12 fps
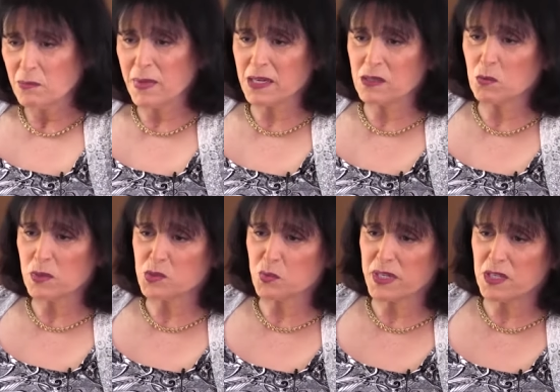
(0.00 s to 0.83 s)
metal
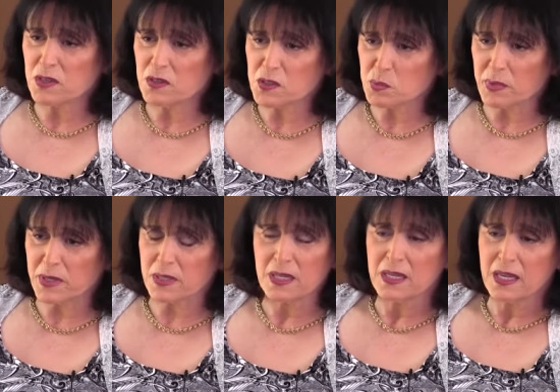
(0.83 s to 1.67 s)
was reused.
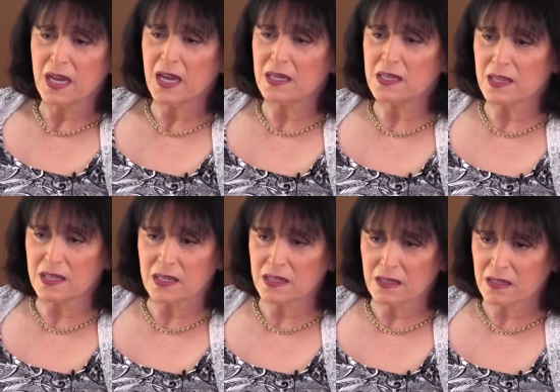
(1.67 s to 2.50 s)
But
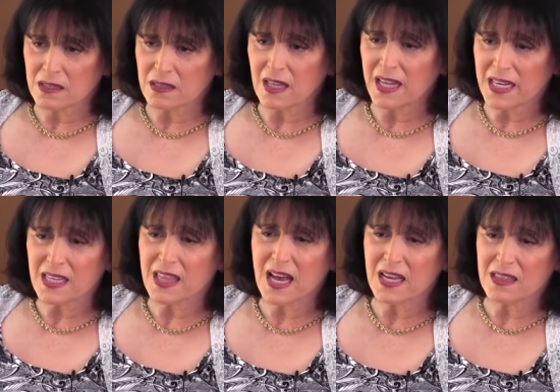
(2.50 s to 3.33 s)
anything like
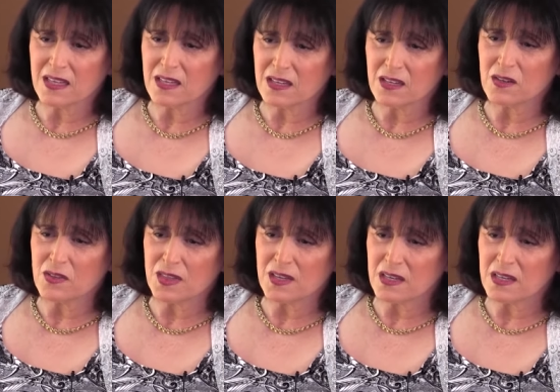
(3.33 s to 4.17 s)
that that you
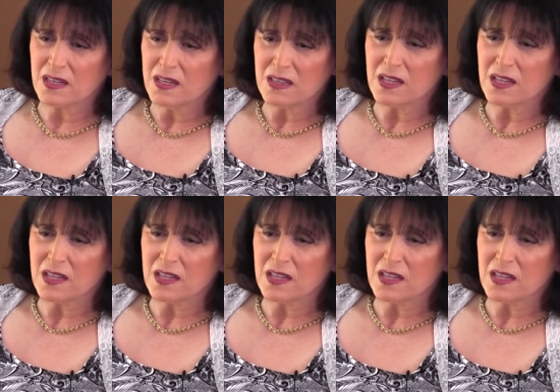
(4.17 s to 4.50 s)
think